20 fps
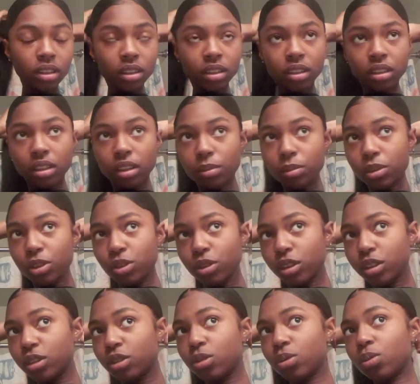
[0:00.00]
I'm gonna do
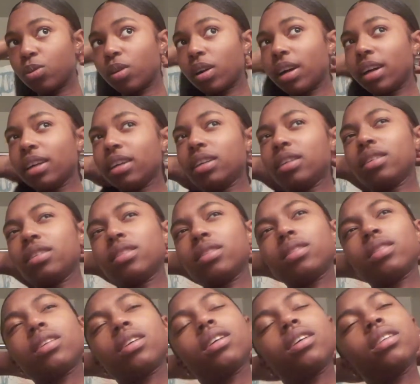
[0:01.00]
it twice
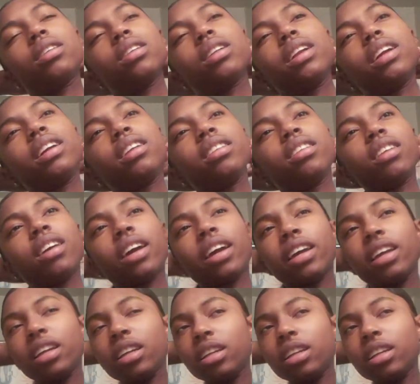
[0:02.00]
because it ain't tight.